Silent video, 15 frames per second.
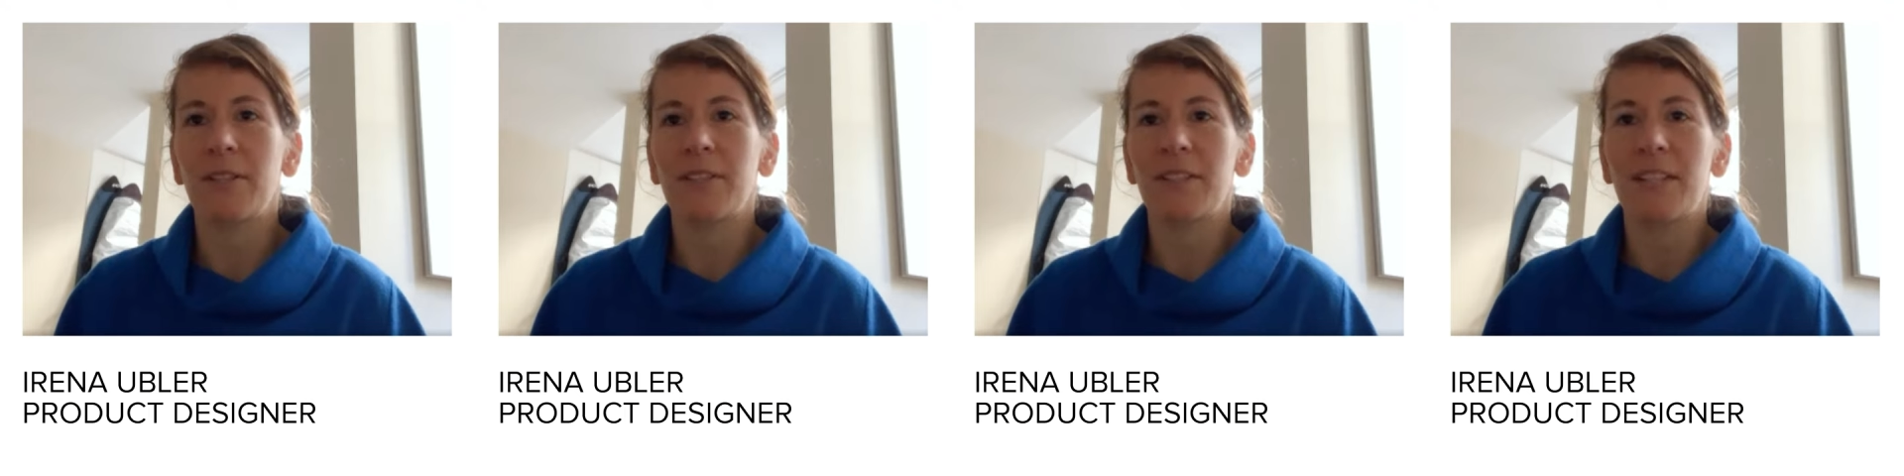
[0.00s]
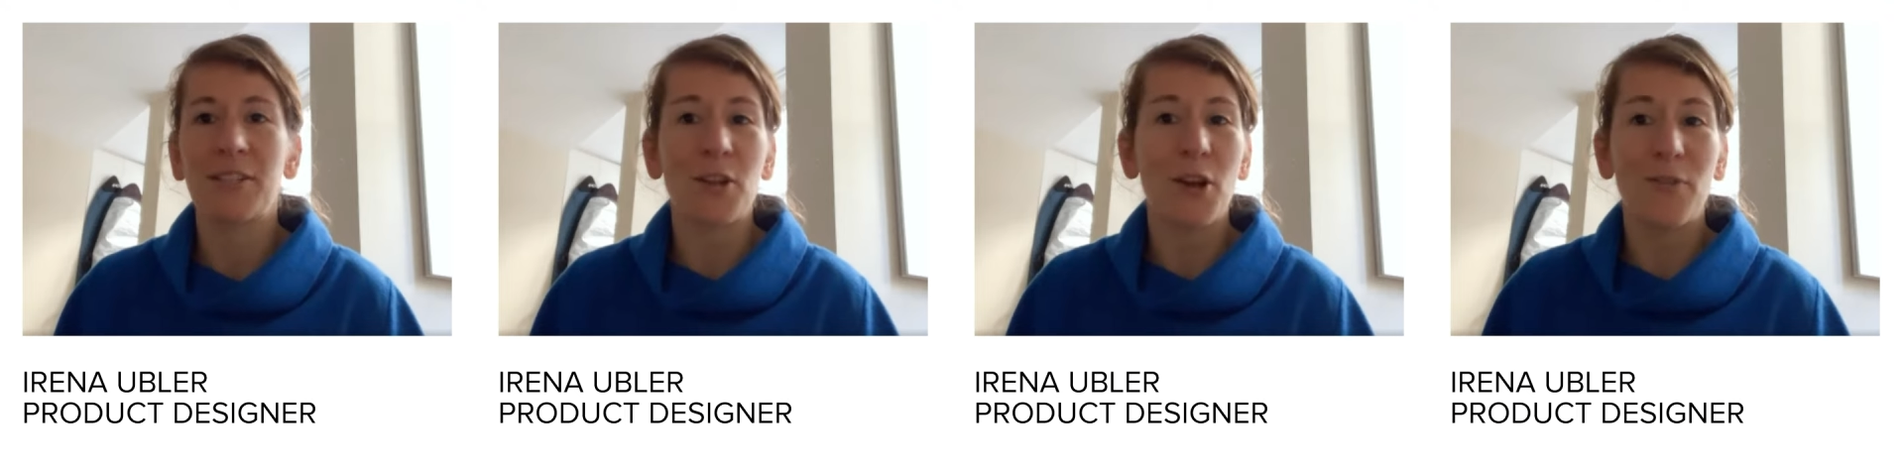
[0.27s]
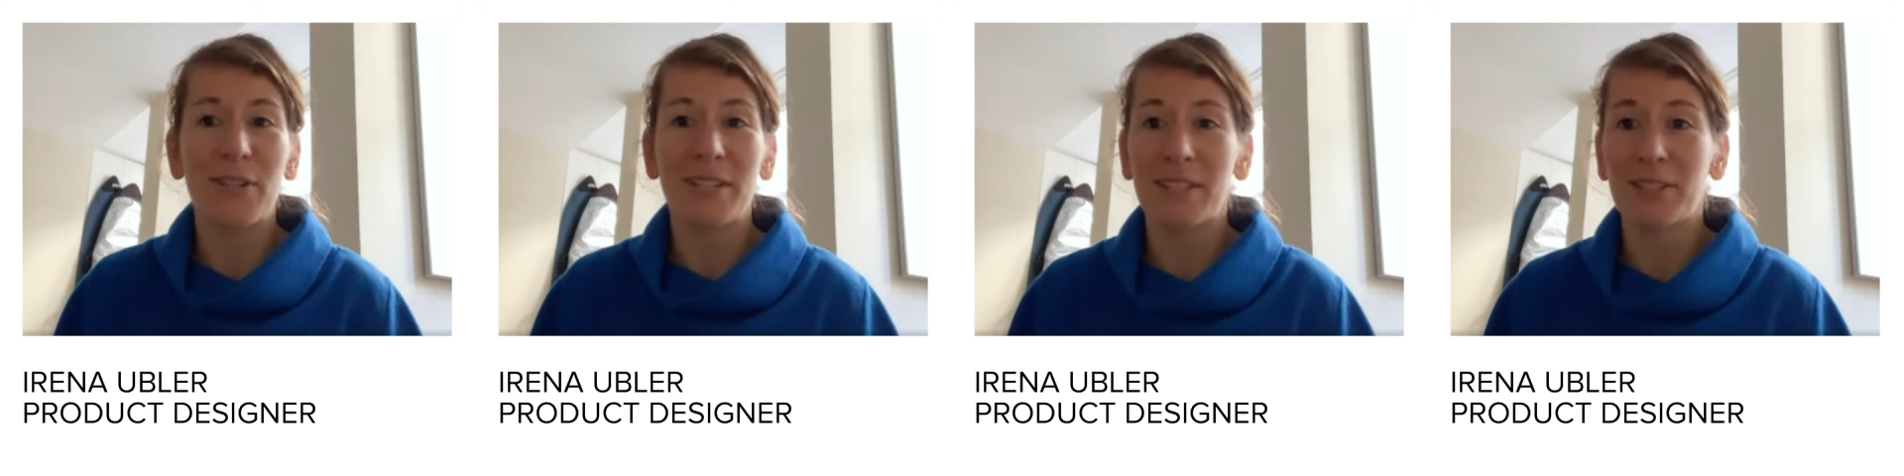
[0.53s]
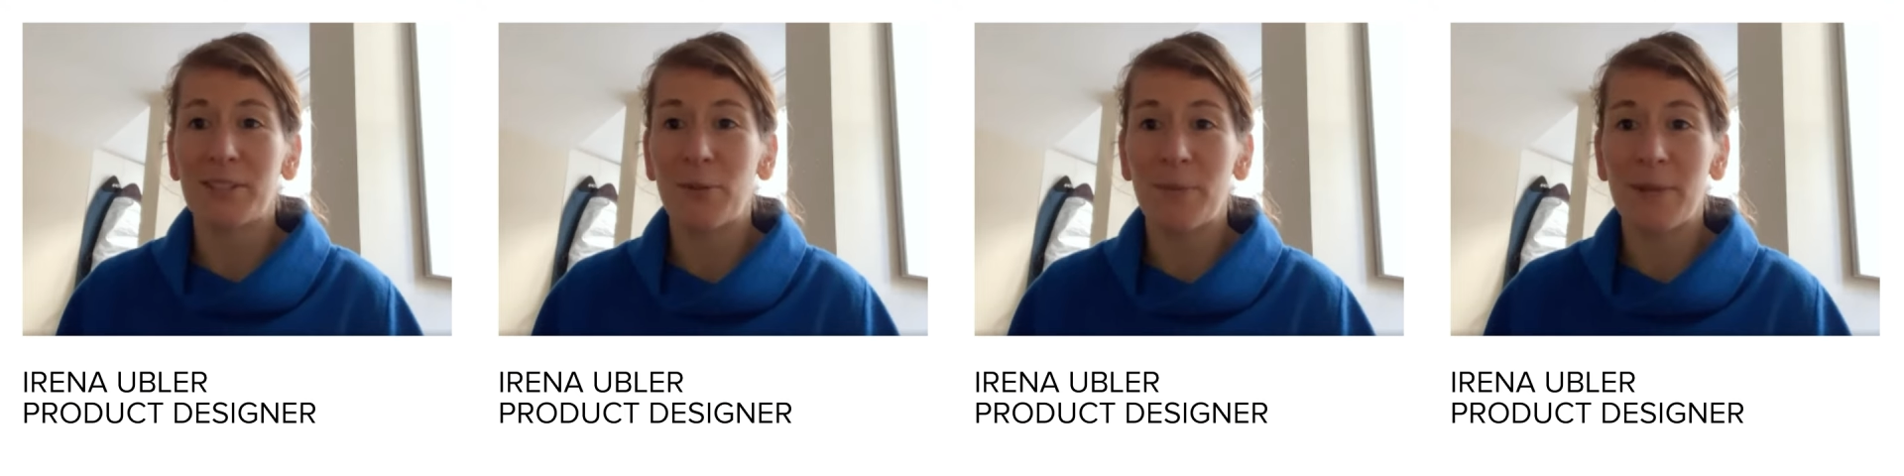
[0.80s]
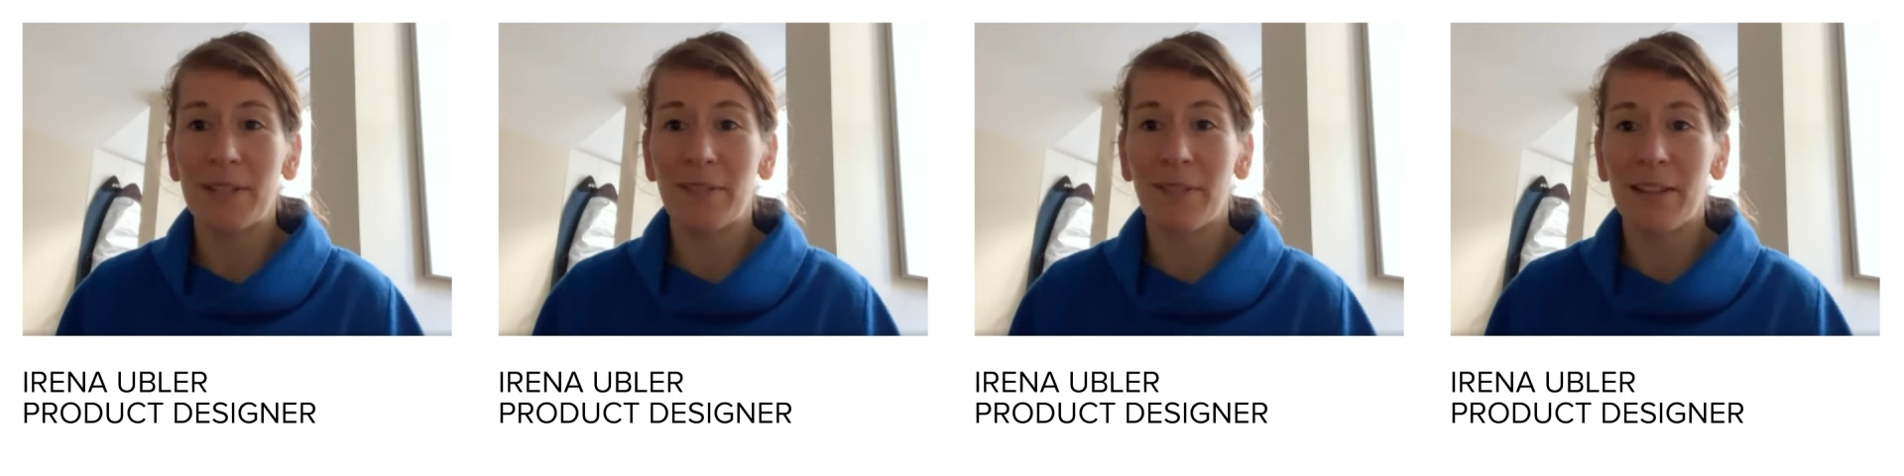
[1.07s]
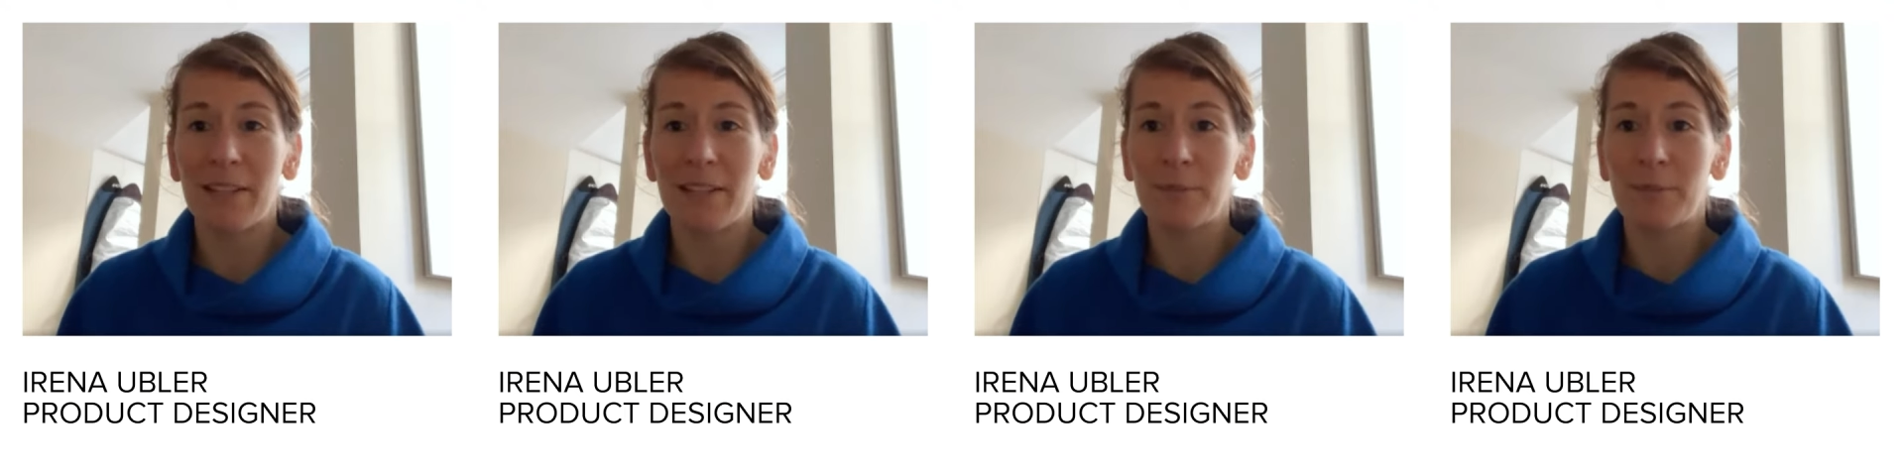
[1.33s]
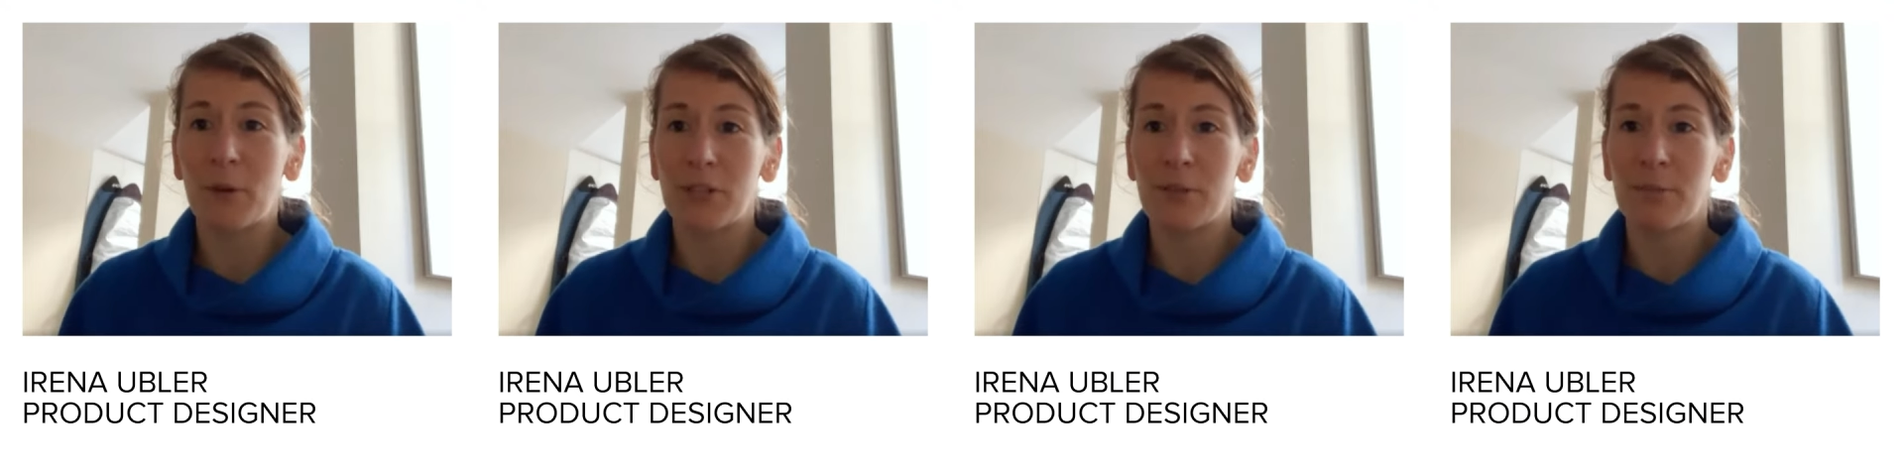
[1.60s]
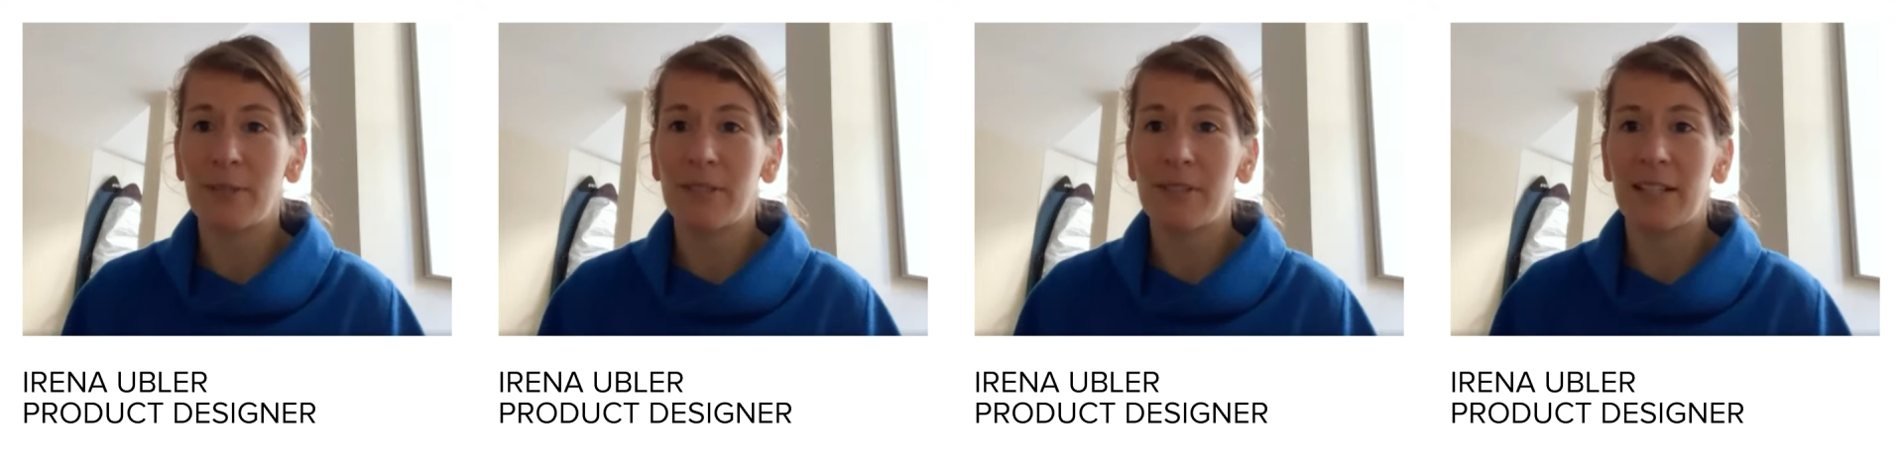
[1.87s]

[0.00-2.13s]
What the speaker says: there's always so many things possible.